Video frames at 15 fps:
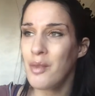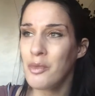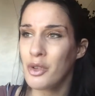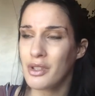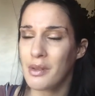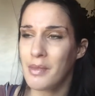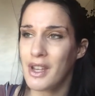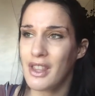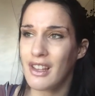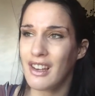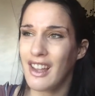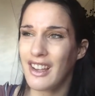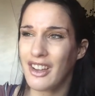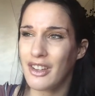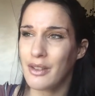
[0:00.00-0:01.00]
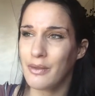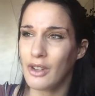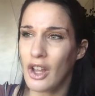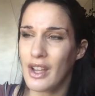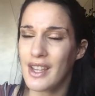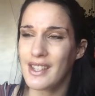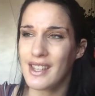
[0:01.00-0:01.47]
I'm not somebody that like kind of
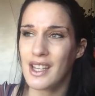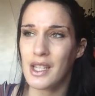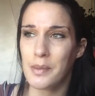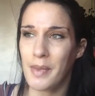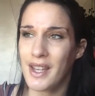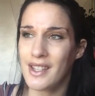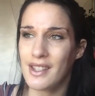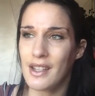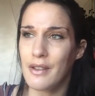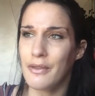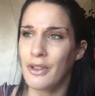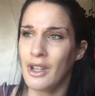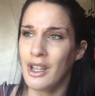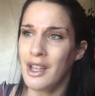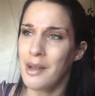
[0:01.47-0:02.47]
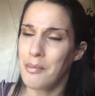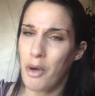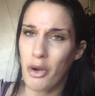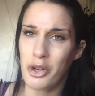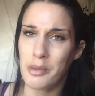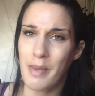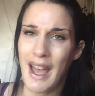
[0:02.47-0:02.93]
likes expensive
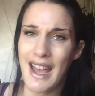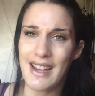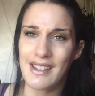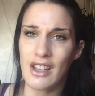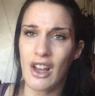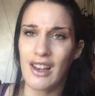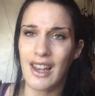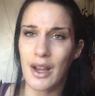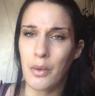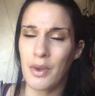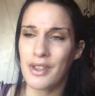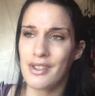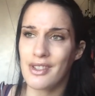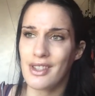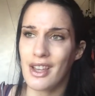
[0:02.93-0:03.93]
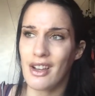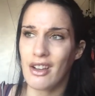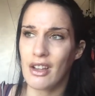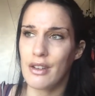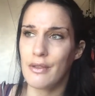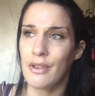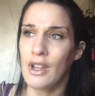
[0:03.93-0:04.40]
posh bags. I like ones that are
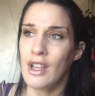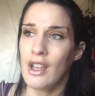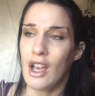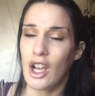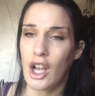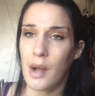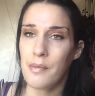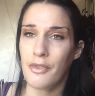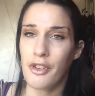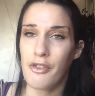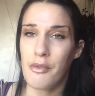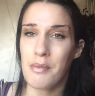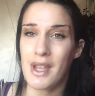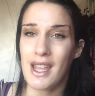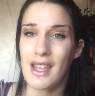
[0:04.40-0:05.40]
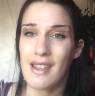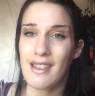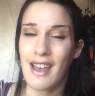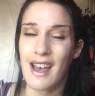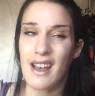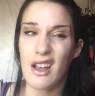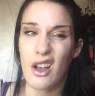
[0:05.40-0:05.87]
kind of are comfy for me,
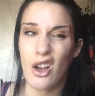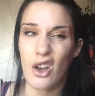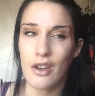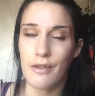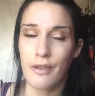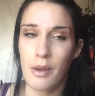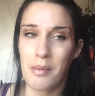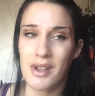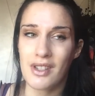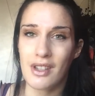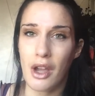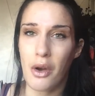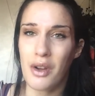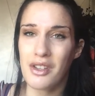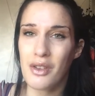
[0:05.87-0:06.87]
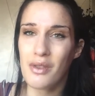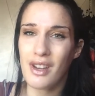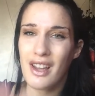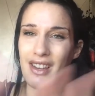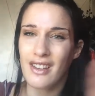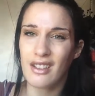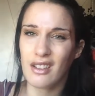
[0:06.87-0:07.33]
that are kind of fit my style. I don't
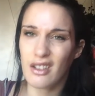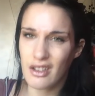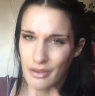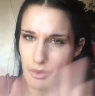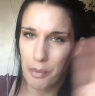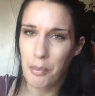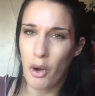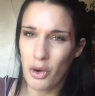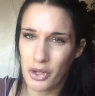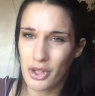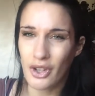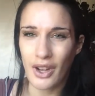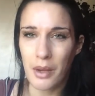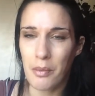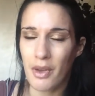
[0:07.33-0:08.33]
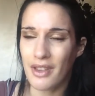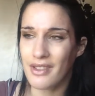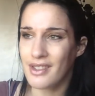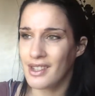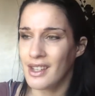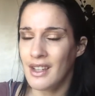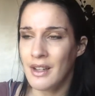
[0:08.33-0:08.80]
like kind of the posh looking
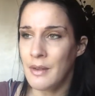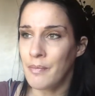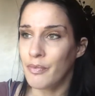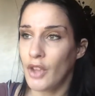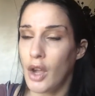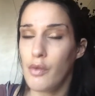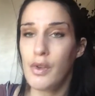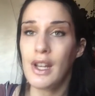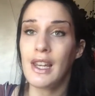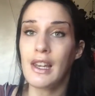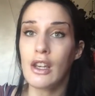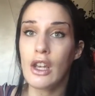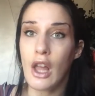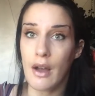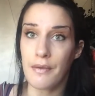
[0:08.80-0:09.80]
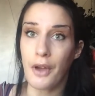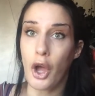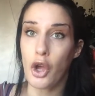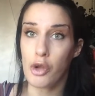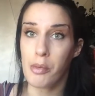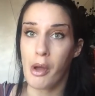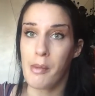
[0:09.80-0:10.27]
ones. I really love
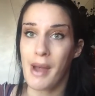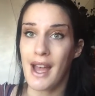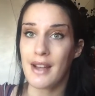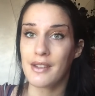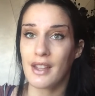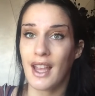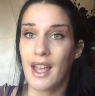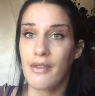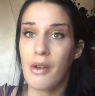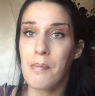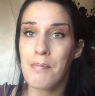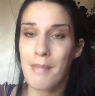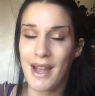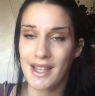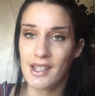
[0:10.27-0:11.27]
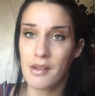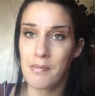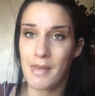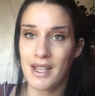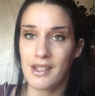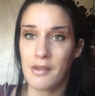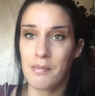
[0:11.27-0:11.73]
hobo bags. Like, I have a massive
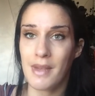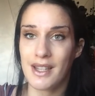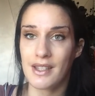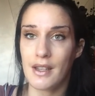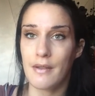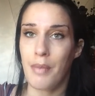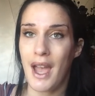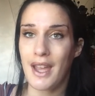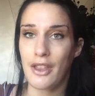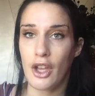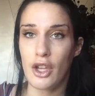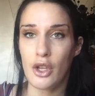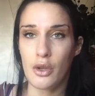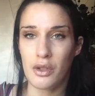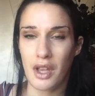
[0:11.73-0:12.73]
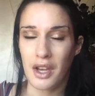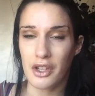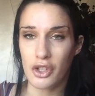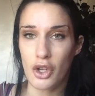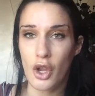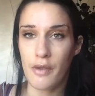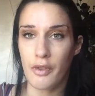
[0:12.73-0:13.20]
bag that I use like
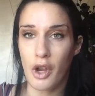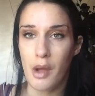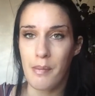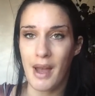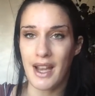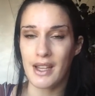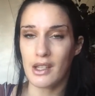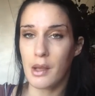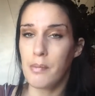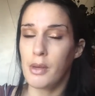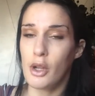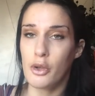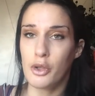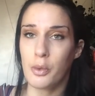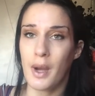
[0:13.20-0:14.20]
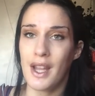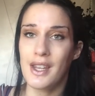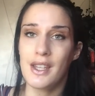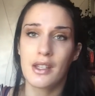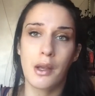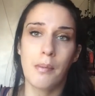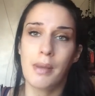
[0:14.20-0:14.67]
as an overnight bag. It's a blue suede
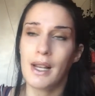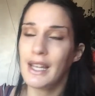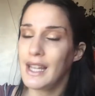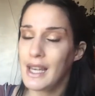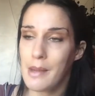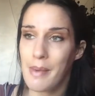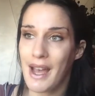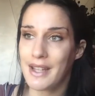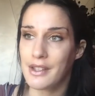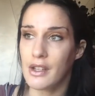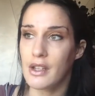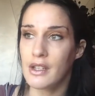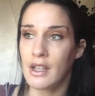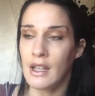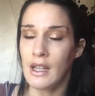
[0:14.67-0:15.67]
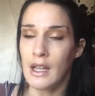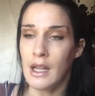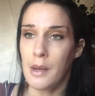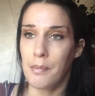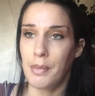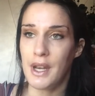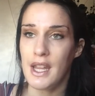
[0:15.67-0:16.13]
and it's completely battered,
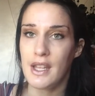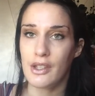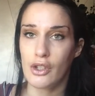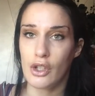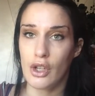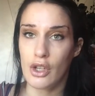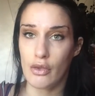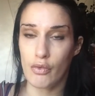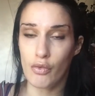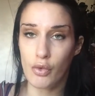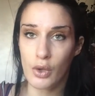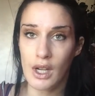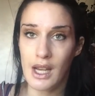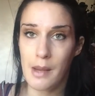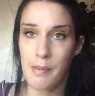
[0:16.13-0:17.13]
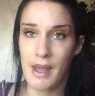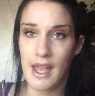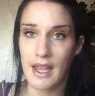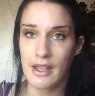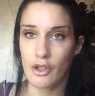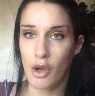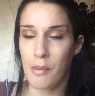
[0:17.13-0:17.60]
but it's really
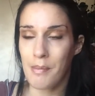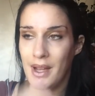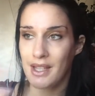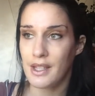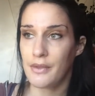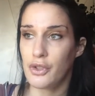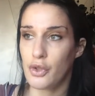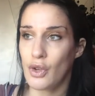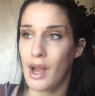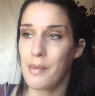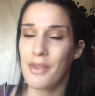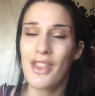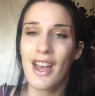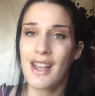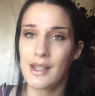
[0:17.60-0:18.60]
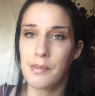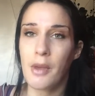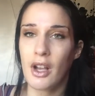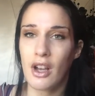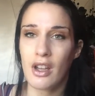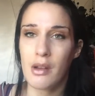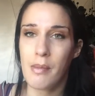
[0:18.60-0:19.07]
big. It's got a massive strap. That's
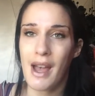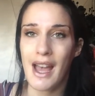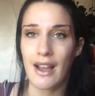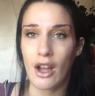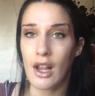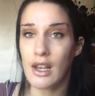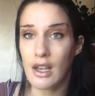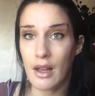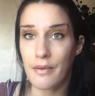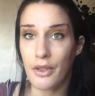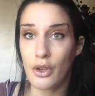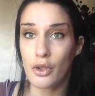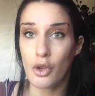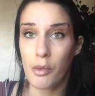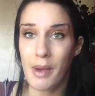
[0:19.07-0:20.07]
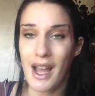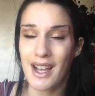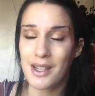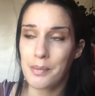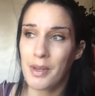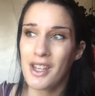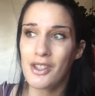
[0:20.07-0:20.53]
my kind of bag. I love those sort of
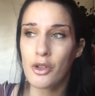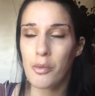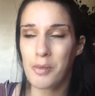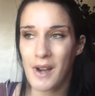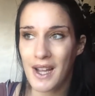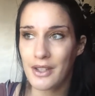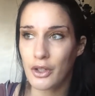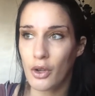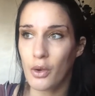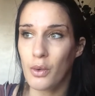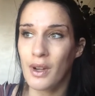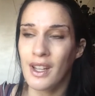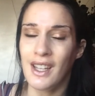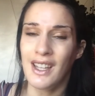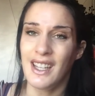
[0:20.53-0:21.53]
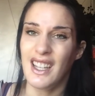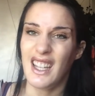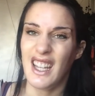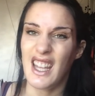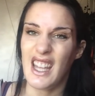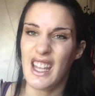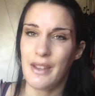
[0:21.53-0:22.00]
bags, but it's not practical
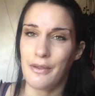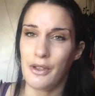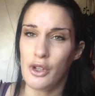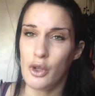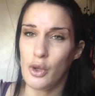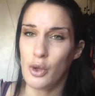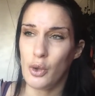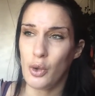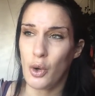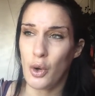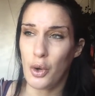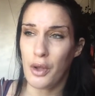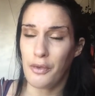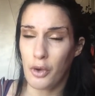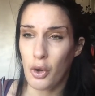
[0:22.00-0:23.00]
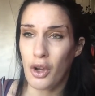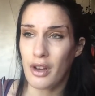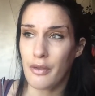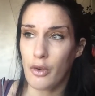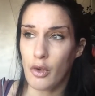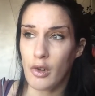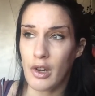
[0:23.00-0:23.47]
if you're
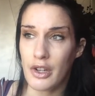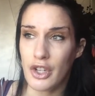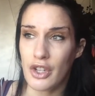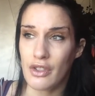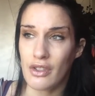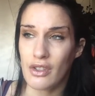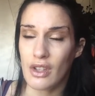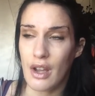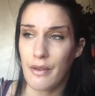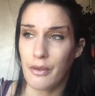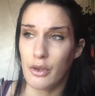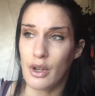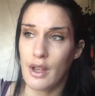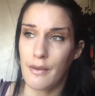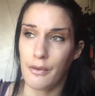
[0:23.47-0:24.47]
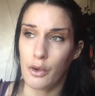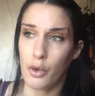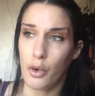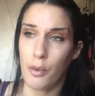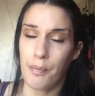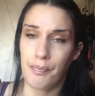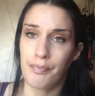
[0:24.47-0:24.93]
kind of on crutches and stuff, and if
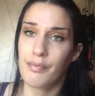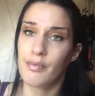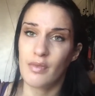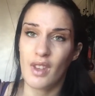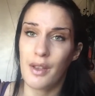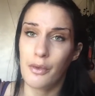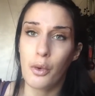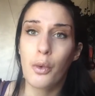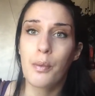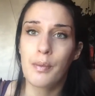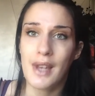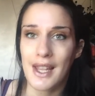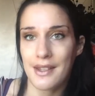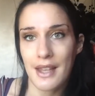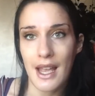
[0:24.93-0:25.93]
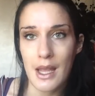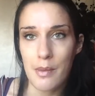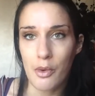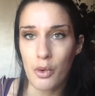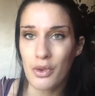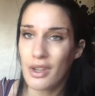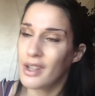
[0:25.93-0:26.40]
you're less
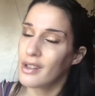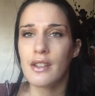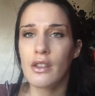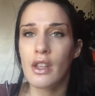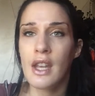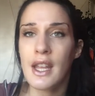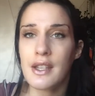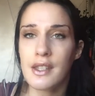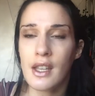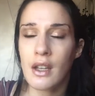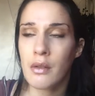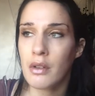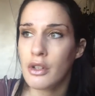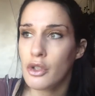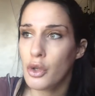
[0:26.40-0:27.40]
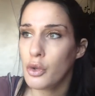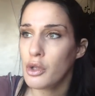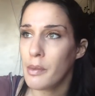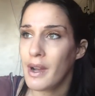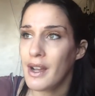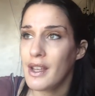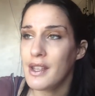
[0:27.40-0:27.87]
abled. The next thing I'm going to talk to
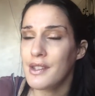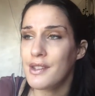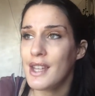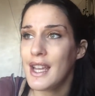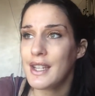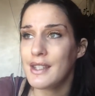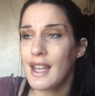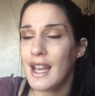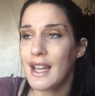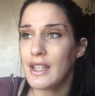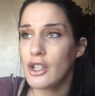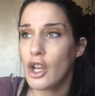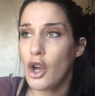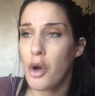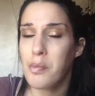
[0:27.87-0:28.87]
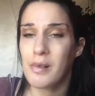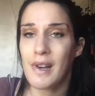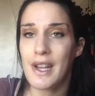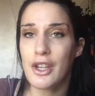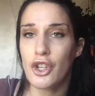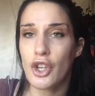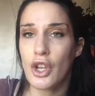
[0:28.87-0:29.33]
you about is... Dexa had her
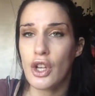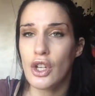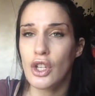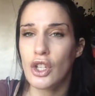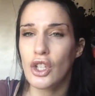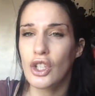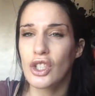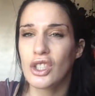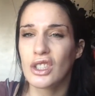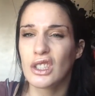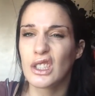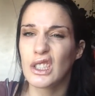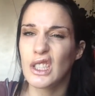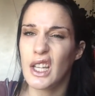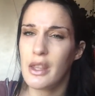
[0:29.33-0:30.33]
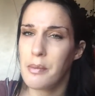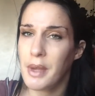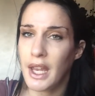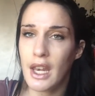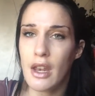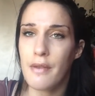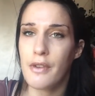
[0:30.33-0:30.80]
operation at the
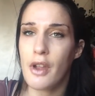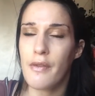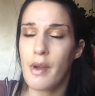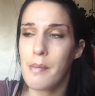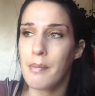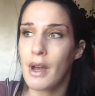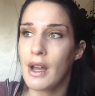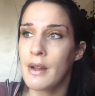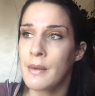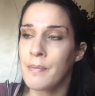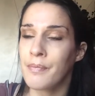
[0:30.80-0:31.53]
beginning of November.